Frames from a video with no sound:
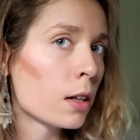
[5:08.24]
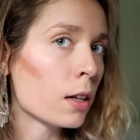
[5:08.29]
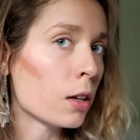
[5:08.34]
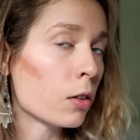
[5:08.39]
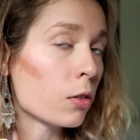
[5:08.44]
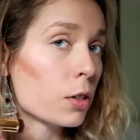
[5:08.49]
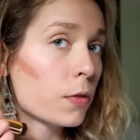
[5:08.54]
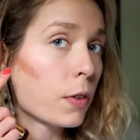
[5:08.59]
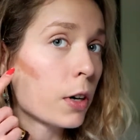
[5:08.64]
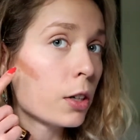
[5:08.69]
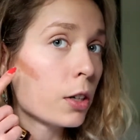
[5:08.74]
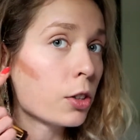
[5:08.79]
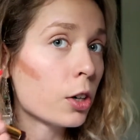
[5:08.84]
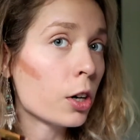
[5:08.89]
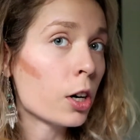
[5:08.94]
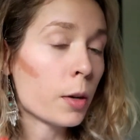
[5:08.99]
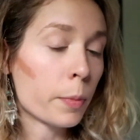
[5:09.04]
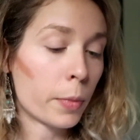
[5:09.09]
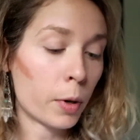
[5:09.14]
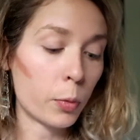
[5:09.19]
It looks very
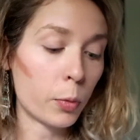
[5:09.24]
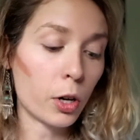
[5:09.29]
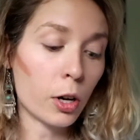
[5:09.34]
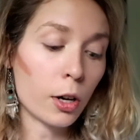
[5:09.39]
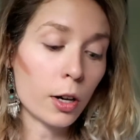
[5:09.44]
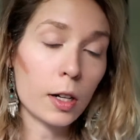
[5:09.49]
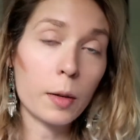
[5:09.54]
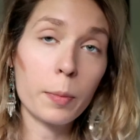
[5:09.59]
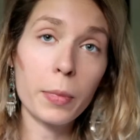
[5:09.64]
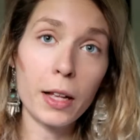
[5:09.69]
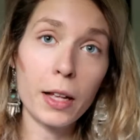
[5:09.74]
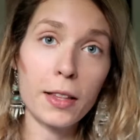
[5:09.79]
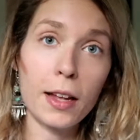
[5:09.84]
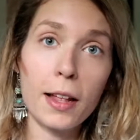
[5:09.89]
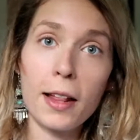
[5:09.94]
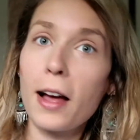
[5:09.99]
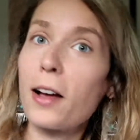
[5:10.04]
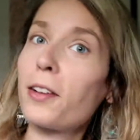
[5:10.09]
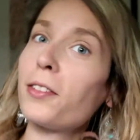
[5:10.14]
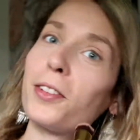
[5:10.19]
dark, but we are going to blend
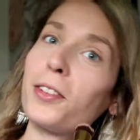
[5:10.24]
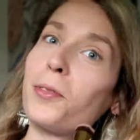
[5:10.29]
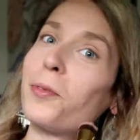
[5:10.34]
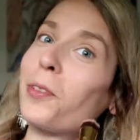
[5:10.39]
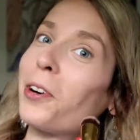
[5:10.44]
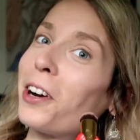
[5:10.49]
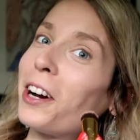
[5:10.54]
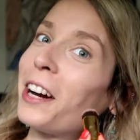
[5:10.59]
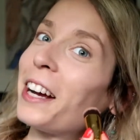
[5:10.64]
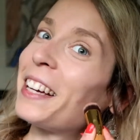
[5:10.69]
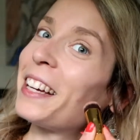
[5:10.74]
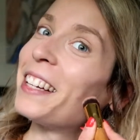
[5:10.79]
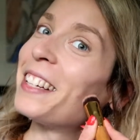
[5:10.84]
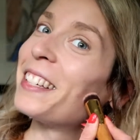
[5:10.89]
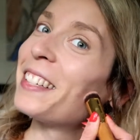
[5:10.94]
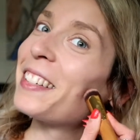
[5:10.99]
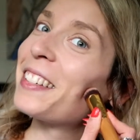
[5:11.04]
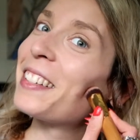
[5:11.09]
that out, don't worry.